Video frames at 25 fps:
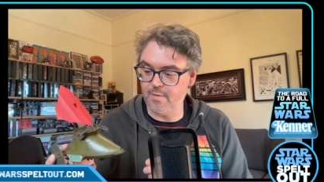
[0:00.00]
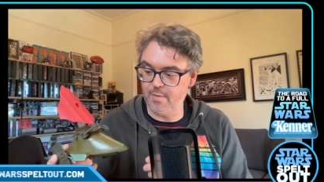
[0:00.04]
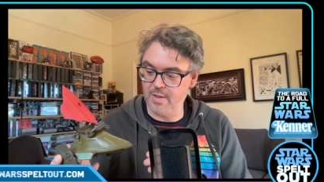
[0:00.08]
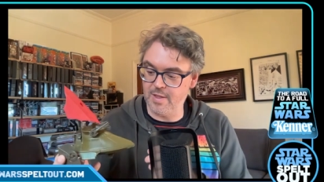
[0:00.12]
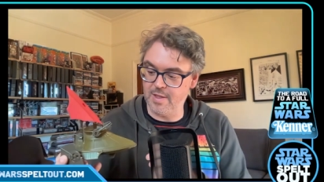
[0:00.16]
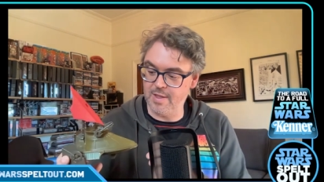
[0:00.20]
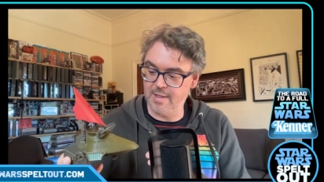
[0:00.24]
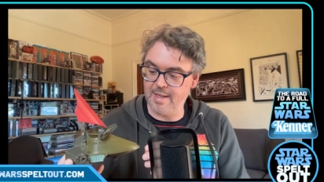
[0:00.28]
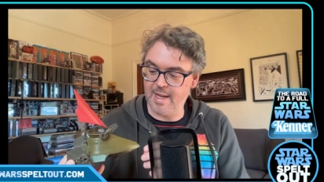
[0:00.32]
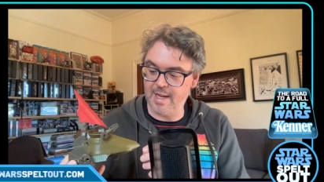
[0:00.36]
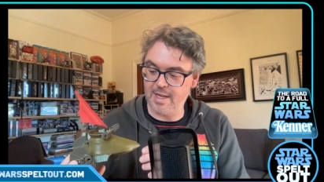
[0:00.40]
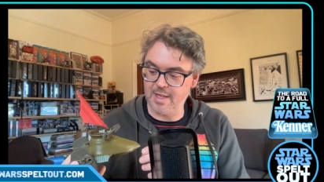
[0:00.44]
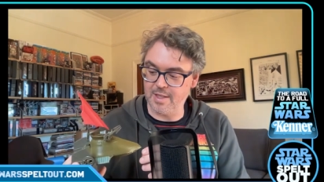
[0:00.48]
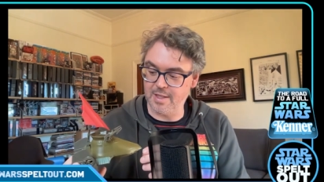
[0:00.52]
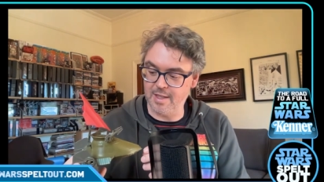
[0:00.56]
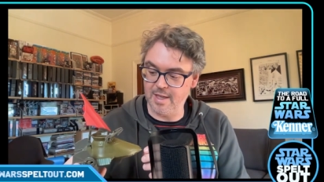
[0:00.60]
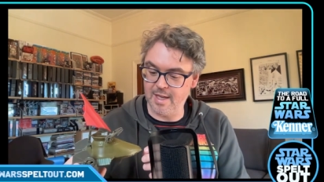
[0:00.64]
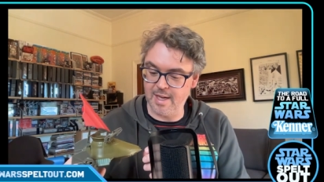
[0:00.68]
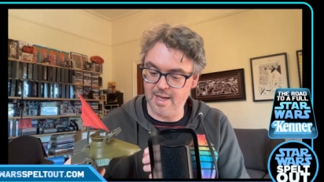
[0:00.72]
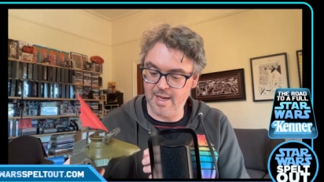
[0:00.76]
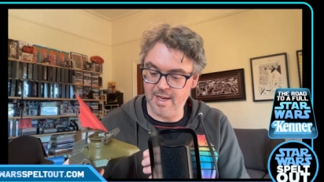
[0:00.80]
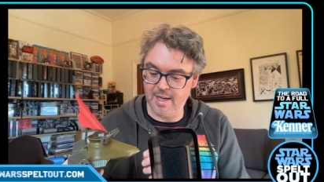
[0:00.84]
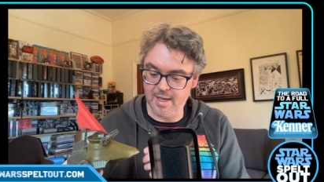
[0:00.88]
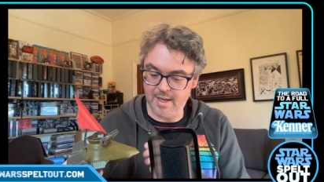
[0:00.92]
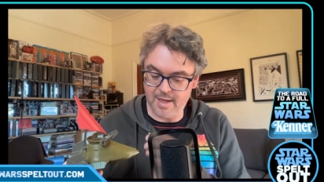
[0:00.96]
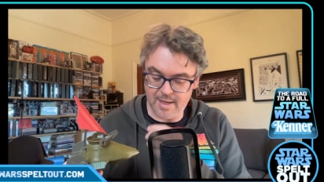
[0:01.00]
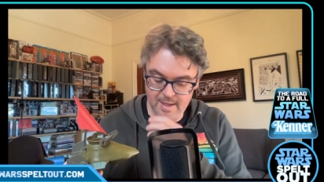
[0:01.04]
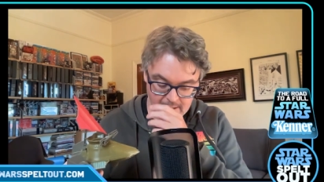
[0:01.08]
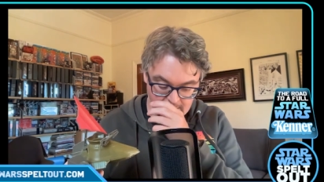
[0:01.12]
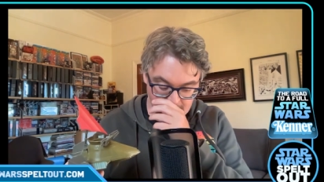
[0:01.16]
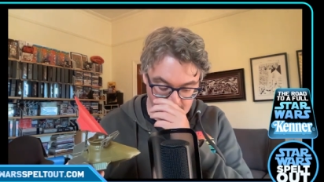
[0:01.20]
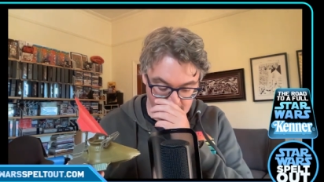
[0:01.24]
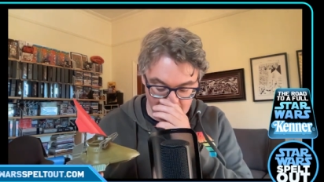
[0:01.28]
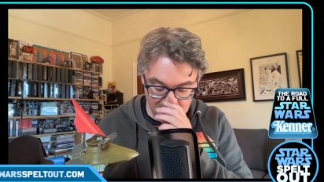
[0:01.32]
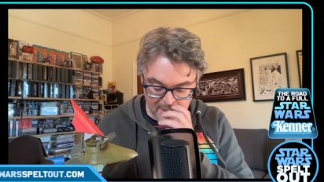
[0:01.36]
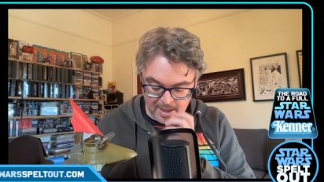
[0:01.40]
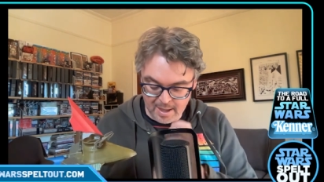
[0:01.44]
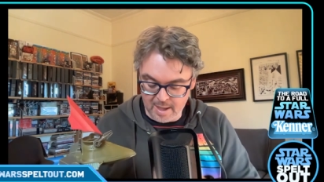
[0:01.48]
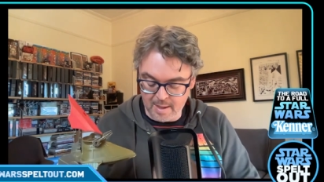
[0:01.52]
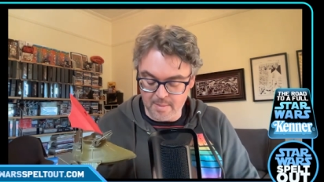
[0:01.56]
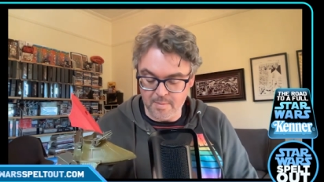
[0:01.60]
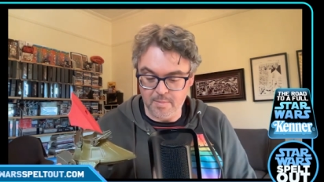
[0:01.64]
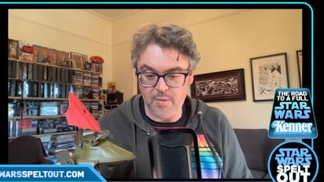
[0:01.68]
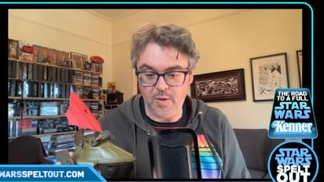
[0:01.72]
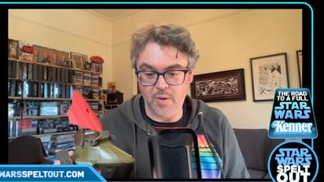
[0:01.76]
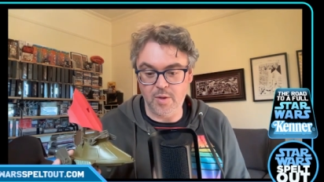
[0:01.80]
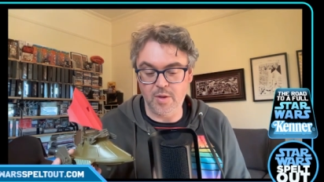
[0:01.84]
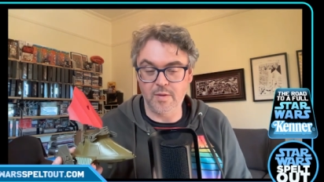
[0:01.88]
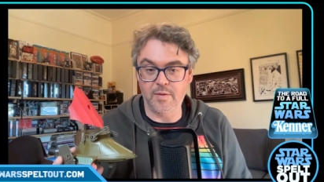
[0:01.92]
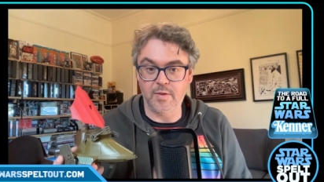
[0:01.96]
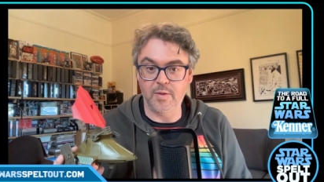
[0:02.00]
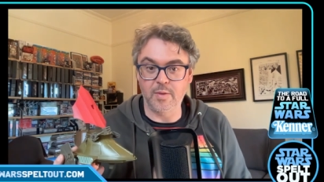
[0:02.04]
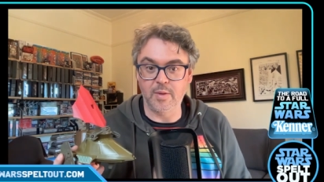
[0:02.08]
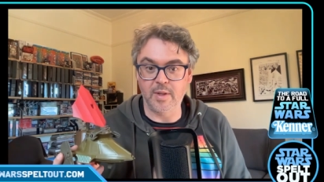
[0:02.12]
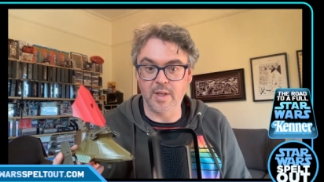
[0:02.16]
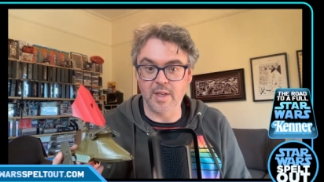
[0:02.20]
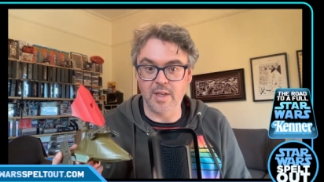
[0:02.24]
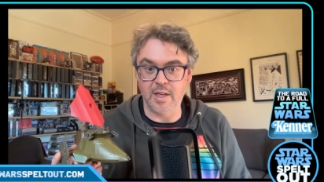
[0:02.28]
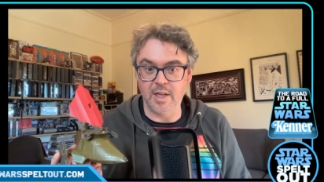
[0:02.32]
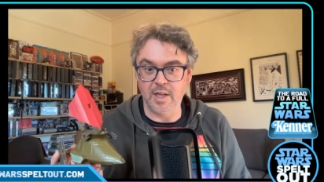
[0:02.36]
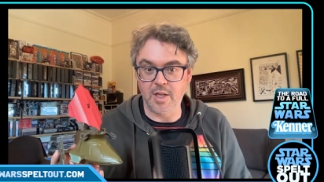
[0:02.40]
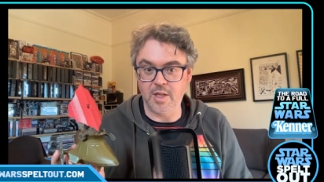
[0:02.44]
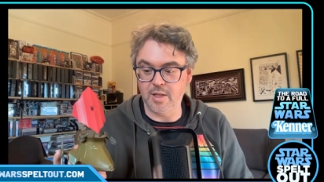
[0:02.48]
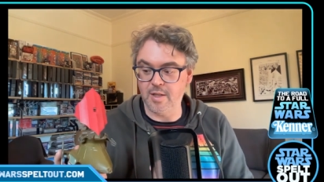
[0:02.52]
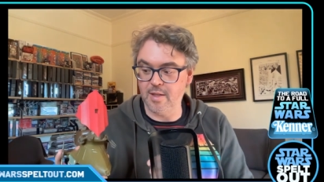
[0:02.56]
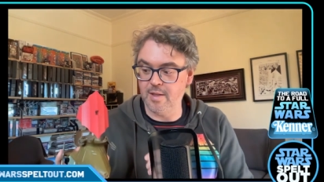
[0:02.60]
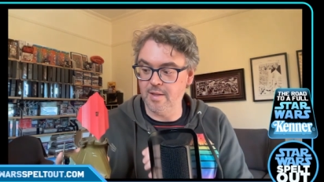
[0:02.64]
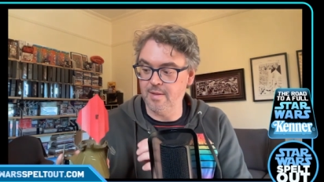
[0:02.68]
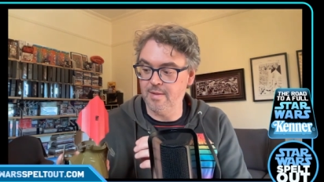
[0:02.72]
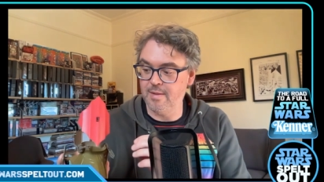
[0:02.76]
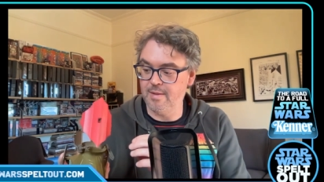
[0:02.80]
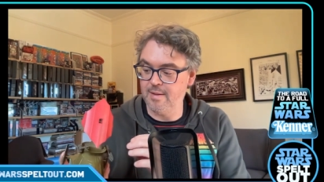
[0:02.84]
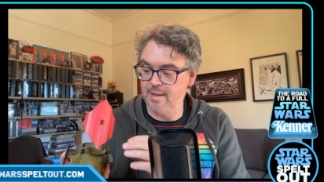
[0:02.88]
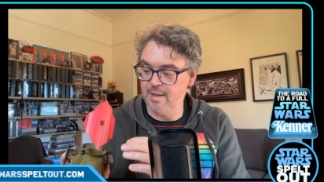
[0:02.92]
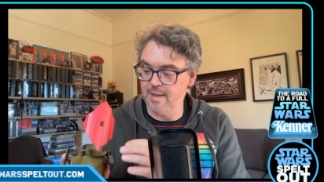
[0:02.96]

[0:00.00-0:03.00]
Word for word: which is actually in beautiful condition.